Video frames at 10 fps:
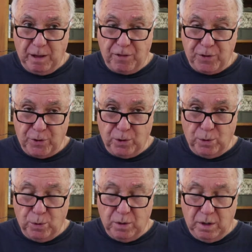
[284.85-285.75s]

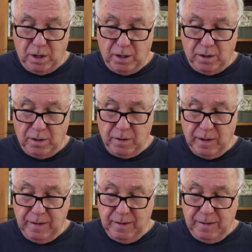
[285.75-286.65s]
thorough
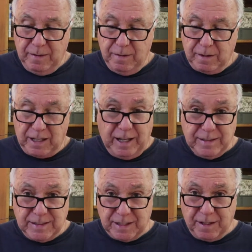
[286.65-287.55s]

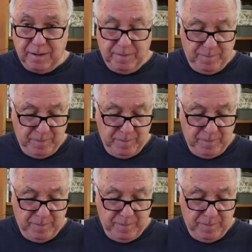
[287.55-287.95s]
cleansing.